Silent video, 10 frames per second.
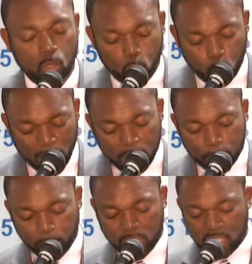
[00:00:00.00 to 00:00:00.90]
while
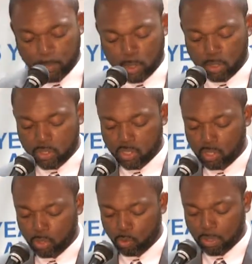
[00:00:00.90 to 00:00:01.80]

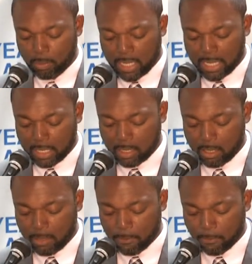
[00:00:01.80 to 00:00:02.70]
principles remain
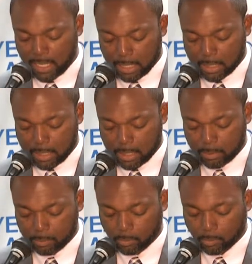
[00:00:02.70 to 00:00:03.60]
fixed.